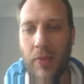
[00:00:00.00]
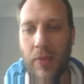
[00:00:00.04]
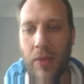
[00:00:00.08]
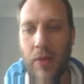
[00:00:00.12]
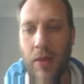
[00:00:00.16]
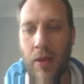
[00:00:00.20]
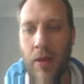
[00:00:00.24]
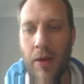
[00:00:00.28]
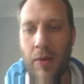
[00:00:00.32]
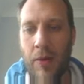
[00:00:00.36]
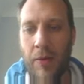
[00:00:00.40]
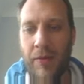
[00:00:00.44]

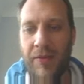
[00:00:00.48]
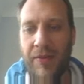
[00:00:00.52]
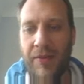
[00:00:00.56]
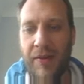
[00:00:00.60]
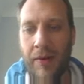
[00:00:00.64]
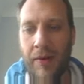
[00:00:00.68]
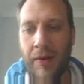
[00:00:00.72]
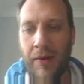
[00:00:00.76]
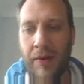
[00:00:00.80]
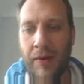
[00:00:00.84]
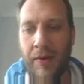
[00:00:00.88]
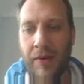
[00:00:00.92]
And I'm
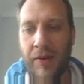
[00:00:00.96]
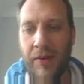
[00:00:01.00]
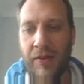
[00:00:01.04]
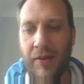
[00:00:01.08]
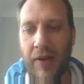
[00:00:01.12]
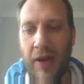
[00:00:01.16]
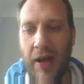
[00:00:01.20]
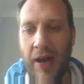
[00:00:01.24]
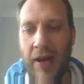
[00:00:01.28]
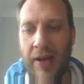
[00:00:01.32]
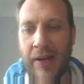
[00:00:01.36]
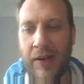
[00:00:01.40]
going to
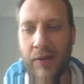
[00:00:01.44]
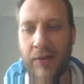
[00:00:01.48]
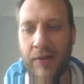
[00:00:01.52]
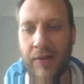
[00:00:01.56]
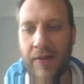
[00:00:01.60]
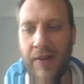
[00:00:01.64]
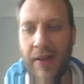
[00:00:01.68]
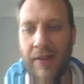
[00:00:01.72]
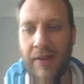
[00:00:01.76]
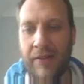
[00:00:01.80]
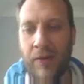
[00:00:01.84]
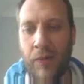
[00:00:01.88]
just add it onto
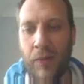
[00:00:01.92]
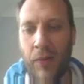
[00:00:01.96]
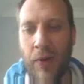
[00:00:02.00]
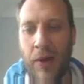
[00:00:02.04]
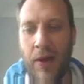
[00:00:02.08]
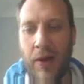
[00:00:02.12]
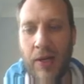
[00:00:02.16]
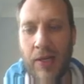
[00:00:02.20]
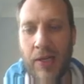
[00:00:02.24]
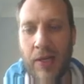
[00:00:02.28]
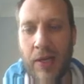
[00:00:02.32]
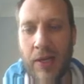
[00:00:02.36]
there. So when
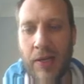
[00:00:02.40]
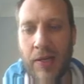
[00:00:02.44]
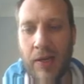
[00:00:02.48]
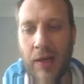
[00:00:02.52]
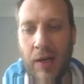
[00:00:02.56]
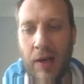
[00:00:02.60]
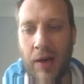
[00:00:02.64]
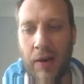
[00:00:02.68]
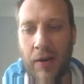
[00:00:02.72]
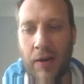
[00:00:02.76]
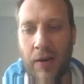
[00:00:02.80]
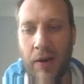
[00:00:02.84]
I start as a
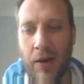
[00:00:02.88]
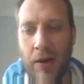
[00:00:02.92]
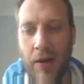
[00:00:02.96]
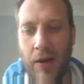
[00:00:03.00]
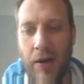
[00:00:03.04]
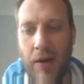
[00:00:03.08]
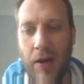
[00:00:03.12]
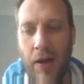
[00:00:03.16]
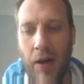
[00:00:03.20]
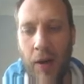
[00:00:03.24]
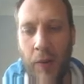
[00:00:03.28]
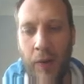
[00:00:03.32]
clone,
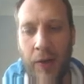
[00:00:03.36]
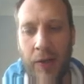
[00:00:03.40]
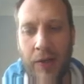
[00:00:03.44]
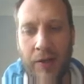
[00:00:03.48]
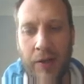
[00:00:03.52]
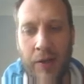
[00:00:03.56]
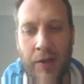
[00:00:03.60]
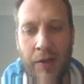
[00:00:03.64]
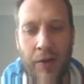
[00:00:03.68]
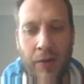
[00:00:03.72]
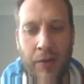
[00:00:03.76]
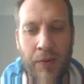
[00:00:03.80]
I want it
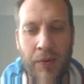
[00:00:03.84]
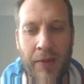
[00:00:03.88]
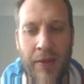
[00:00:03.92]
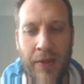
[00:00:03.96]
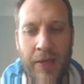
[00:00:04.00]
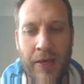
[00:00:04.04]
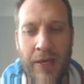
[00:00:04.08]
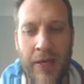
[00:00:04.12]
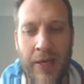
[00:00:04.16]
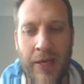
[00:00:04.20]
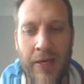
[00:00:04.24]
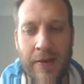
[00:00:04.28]
to do
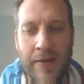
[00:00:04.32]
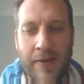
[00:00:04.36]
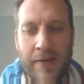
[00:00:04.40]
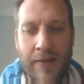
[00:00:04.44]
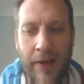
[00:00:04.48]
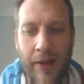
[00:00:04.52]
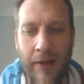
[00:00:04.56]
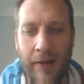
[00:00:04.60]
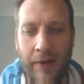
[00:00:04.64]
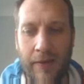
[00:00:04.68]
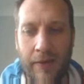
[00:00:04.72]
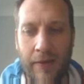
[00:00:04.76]
these
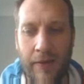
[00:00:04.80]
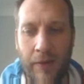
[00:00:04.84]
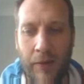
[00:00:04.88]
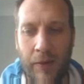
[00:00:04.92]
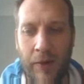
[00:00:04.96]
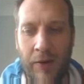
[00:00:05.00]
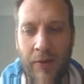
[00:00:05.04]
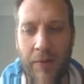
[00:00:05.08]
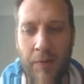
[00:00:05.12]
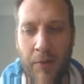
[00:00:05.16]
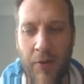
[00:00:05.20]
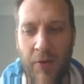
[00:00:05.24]
things. I
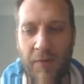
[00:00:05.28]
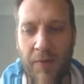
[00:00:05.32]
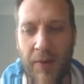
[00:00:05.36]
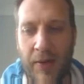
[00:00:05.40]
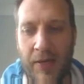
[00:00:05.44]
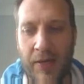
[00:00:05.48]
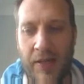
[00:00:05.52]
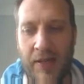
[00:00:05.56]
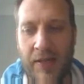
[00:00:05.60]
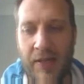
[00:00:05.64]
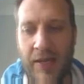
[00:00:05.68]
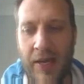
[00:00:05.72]
want it to move by
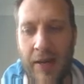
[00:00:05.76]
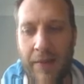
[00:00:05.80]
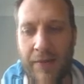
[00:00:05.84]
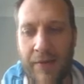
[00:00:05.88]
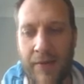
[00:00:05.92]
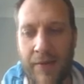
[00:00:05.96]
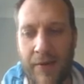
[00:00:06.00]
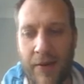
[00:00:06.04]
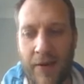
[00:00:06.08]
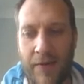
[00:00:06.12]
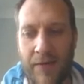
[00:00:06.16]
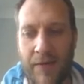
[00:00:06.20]
10 steps,
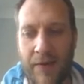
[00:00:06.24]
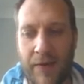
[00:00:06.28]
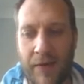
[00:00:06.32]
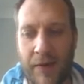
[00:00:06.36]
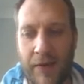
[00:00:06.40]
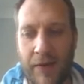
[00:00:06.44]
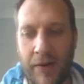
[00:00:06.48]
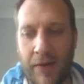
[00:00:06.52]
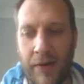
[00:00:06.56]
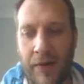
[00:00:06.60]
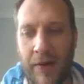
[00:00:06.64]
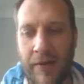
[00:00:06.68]
turn
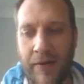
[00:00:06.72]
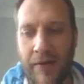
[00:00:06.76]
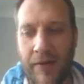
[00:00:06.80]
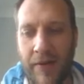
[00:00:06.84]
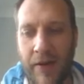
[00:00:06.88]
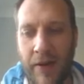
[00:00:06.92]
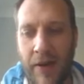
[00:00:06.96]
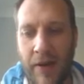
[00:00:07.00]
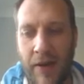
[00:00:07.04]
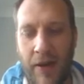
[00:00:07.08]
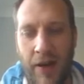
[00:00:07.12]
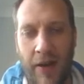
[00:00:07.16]
15 degrees,
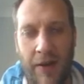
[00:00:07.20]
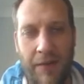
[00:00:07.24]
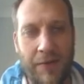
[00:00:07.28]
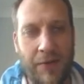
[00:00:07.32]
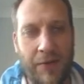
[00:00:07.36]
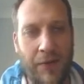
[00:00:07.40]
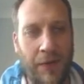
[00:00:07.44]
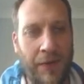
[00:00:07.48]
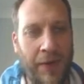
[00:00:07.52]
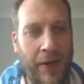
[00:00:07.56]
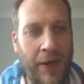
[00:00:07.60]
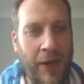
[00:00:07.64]
and if
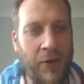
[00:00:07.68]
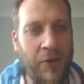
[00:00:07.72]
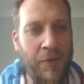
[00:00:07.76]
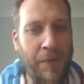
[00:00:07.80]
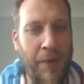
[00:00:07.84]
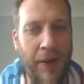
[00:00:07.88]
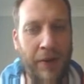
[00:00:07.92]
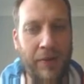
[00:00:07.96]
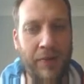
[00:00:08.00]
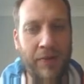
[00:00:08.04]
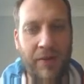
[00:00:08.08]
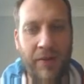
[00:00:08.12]
it's on the edge,
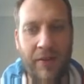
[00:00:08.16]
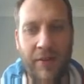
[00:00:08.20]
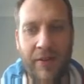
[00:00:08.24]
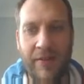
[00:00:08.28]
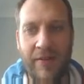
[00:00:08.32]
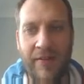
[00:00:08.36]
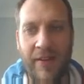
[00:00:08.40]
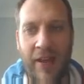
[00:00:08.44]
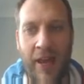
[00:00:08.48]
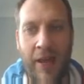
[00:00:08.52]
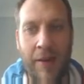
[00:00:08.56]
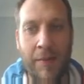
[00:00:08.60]
bounce. So the
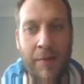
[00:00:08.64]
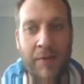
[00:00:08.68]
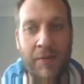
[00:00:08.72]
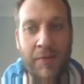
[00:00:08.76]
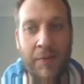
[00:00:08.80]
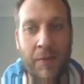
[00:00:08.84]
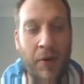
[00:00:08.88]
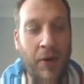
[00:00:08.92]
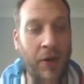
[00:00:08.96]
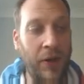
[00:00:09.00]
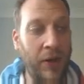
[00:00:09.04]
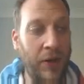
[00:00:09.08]
same as
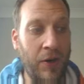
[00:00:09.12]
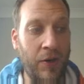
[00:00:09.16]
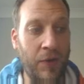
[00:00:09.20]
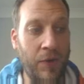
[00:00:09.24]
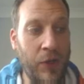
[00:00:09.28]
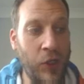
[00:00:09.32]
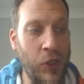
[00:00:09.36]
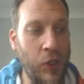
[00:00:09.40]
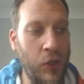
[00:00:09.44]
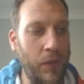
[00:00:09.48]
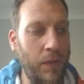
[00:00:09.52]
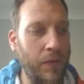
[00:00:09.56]
my
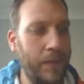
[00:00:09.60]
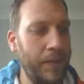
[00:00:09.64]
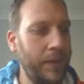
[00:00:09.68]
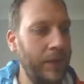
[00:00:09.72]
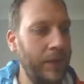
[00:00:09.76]
original.